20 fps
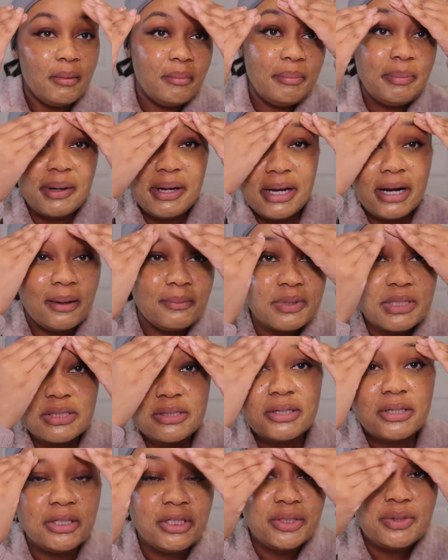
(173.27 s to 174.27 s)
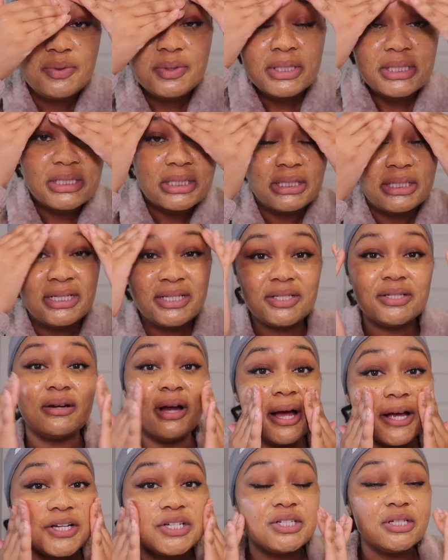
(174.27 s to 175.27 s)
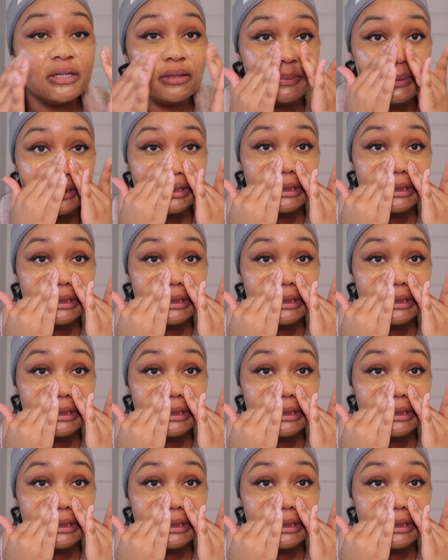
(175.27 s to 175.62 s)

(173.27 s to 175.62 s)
But I'm just gonna use this cleanser. I should be